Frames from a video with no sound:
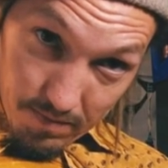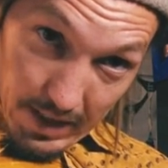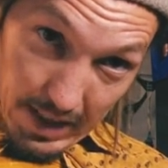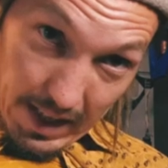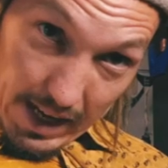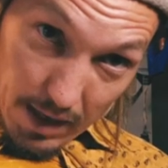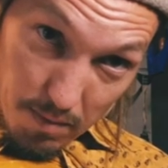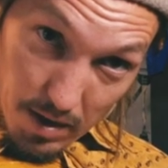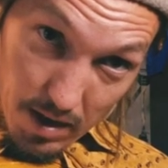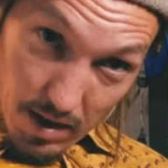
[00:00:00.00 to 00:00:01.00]
And that can
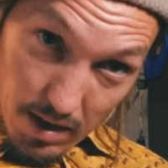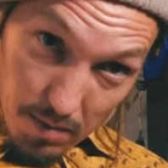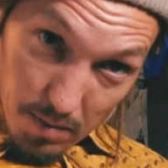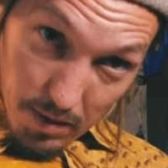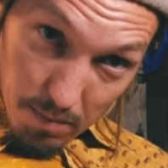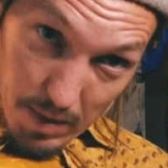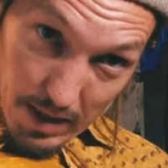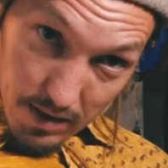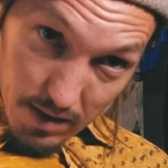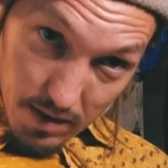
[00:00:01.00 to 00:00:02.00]
be a little bit
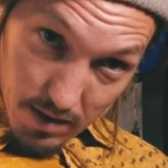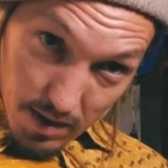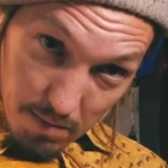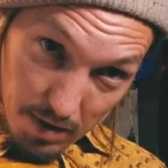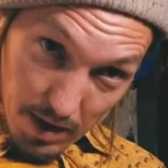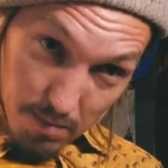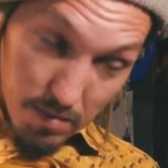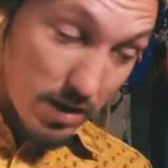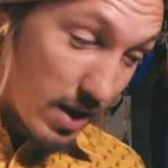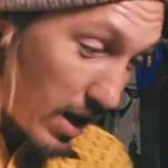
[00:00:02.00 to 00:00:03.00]
messy
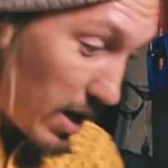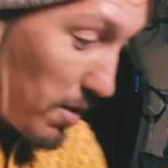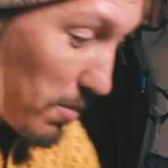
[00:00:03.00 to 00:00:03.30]
sometimes,